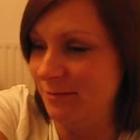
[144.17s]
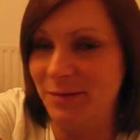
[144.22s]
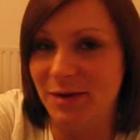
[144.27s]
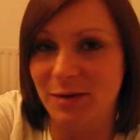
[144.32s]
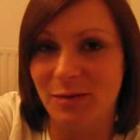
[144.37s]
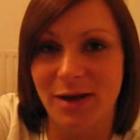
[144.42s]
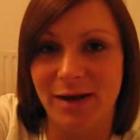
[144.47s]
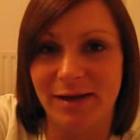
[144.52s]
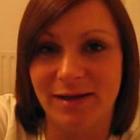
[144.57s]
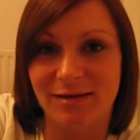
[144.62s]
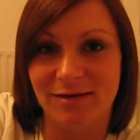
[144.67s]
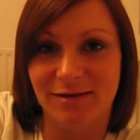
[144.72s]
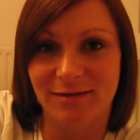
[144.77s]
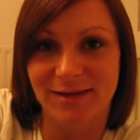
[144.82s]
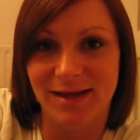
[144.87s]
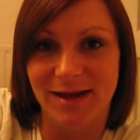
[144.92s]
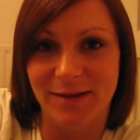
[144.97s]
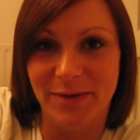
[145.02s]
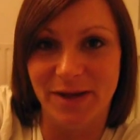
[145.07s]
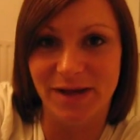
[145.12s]
be working
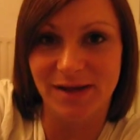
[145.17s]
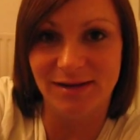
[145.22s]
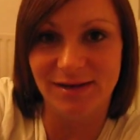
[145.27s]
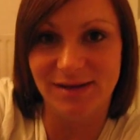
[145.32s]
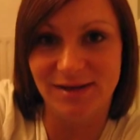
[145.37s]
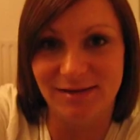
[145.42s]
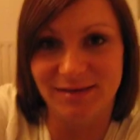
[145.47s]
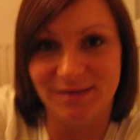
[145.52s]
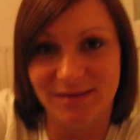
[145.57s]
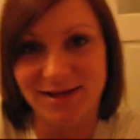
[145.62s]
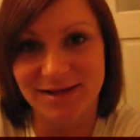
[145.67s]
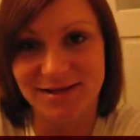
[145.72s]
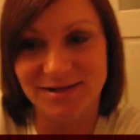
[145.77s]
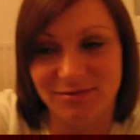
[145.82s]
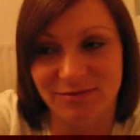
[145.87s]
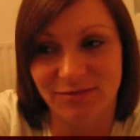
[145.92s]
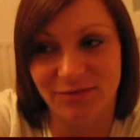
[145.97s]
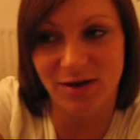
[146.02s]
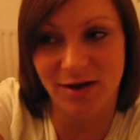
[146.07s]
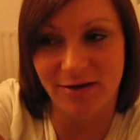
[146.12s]
on that by cleaning the
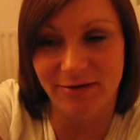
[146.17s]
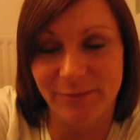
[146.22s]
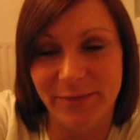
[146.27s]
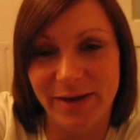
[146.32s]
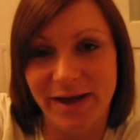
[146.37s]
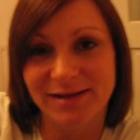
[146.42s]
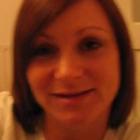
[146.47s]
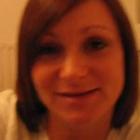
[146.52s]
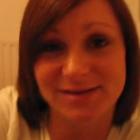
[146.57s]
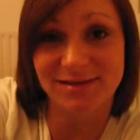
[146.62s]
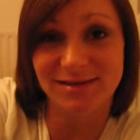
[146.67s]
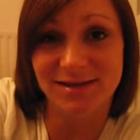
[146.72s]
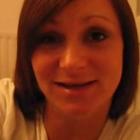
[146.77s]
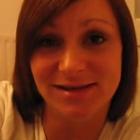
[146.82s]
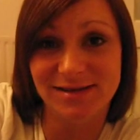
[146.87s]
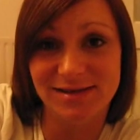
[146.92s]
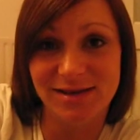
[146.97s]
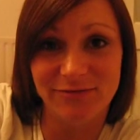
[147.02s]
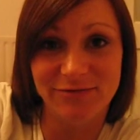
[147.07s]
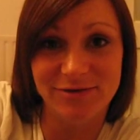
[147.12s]
kitchen floor on my hands and
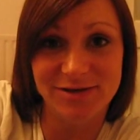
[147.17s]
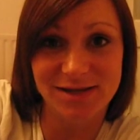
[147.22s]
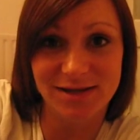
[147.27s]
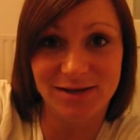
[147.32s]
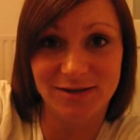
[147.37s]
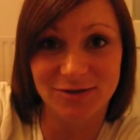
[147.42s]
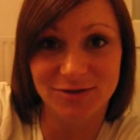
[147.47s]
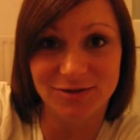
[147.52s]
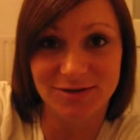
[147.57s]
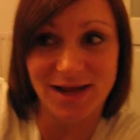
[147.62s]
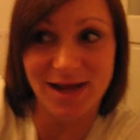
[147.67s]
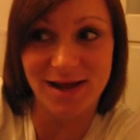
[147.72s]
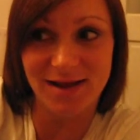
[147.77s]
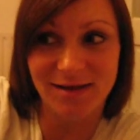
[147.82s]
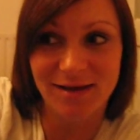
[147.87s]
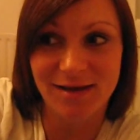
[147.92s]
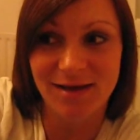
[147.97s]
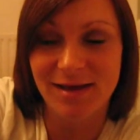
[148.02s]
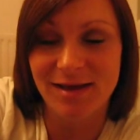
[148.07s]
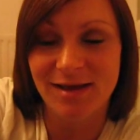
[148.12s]
knees every single day
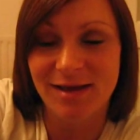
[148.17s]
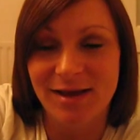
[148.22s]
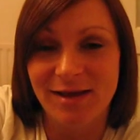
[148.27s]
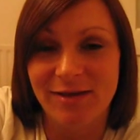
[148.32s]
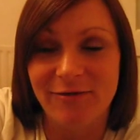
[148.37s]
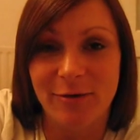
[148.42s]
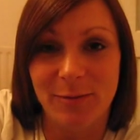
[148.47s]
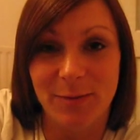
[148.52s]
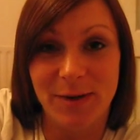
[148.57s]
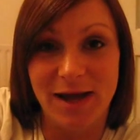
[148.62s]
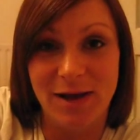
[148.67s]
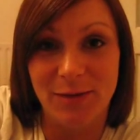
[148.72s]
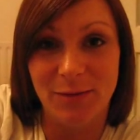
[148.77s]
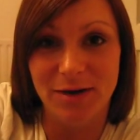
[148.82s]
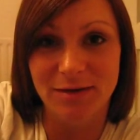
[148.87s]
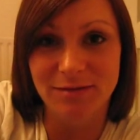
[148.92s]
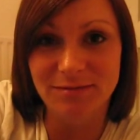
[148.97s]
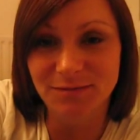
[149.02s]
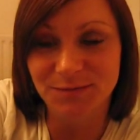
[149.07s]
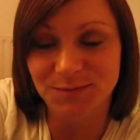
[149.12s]
from now
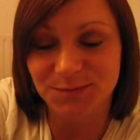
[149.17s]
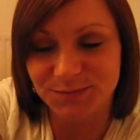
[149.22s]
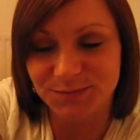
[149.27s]
on.